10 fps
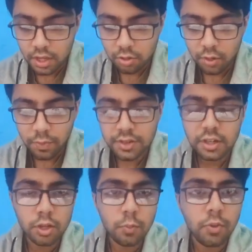So the
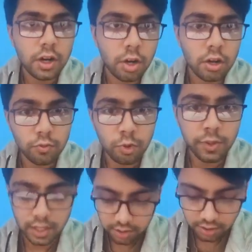percentage of blood loss would
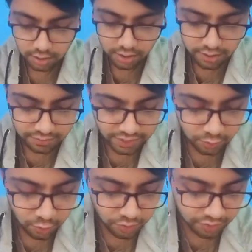be
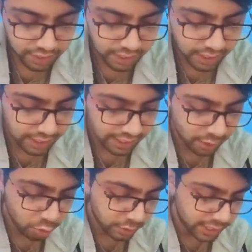5 to 15, 10
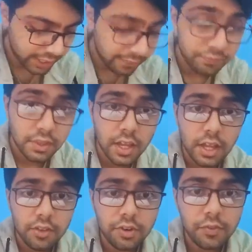to 20,
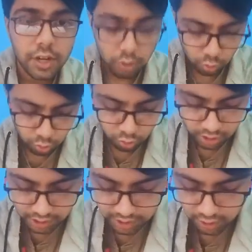15 to
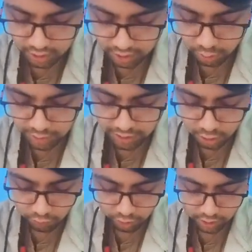30, or it's a 20
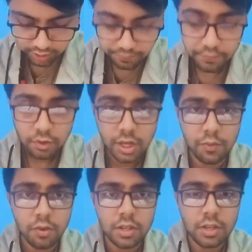to 40. So yeah,
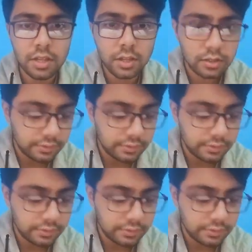if you can just tell.